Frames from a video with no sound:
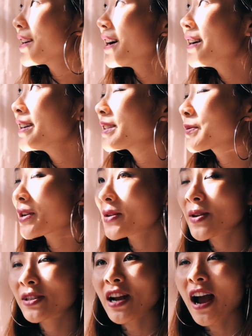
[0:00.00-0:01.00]
sun is pretty
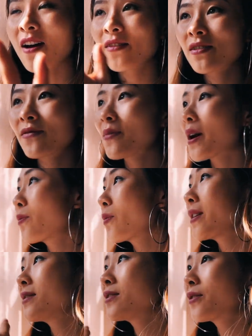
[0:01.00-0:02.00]
much out of my
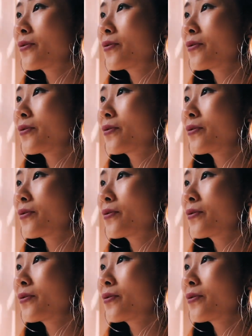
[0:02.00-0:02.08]
window